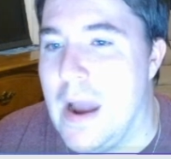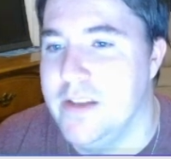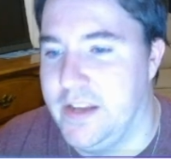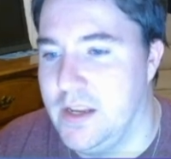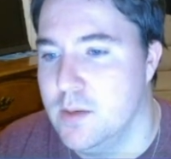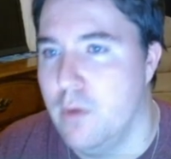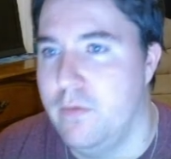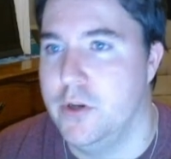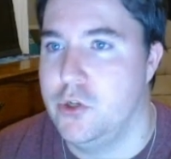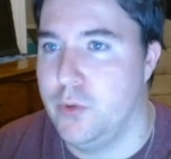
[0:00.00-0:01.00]
is I can come
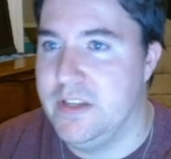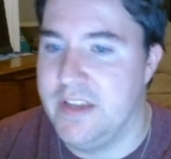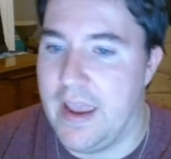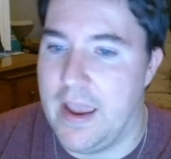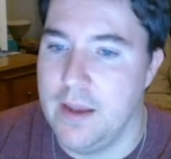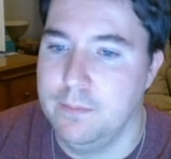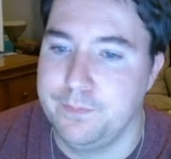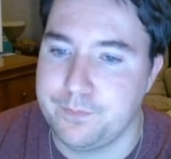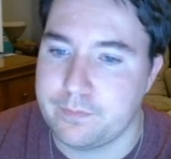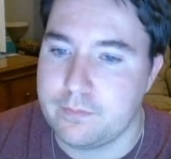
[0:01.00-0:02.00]
over to Streets Ahead,
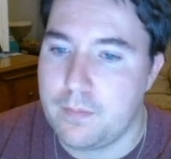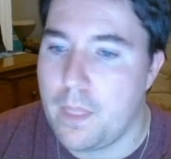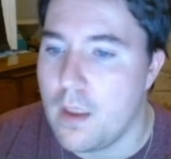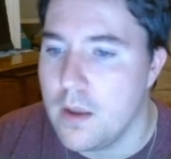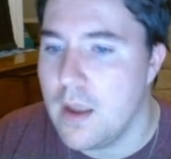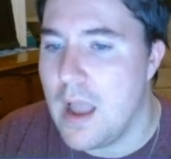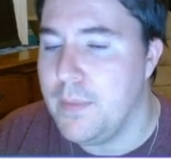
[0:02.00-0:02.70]
copy